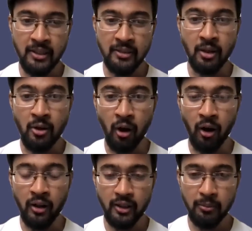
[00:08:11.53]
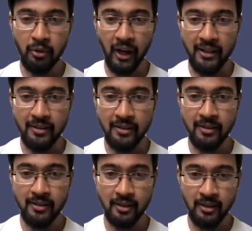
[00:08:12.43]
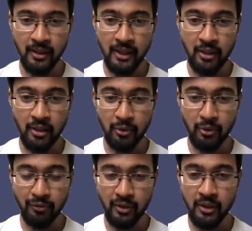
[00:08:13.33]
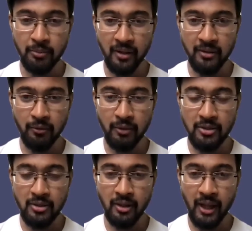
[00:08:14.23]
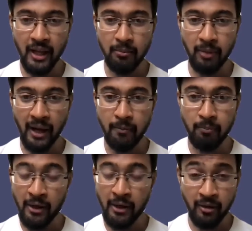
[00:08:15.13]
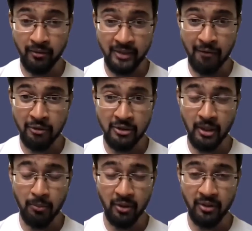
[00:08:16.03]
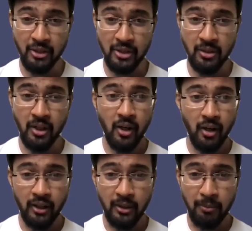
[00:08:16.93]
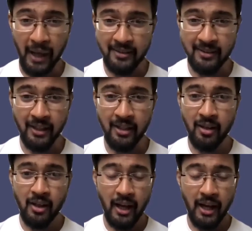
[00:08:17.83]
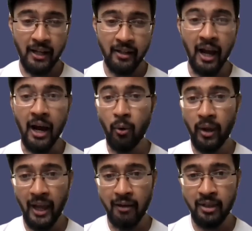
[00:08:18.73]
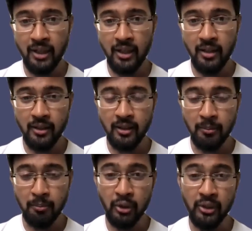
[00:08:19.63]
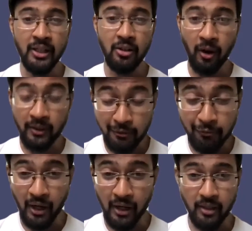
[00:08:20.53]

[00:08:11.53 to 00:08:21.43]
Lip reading: long-term crises in terms of earth preservation and biodiversity preservation on the backside, and how can we put it on the front?